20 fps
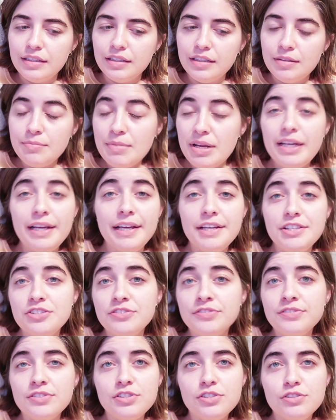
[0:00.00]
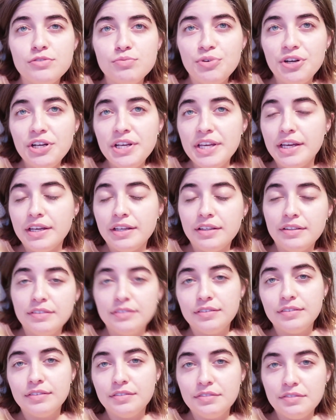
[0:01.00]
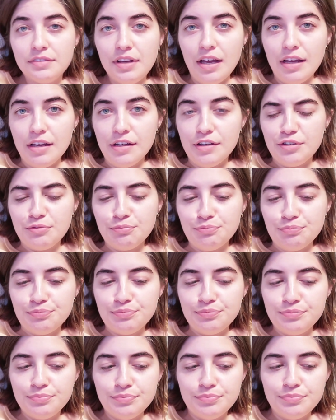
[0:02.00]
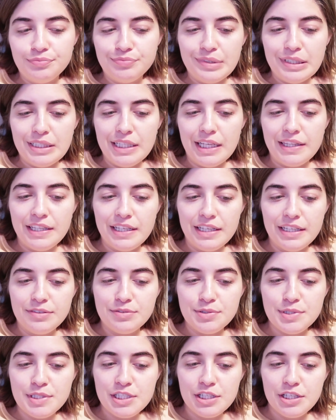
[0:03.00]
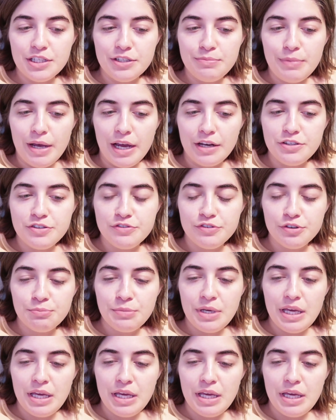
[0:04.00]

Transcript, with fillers: The medication's just working. I think it was a good match for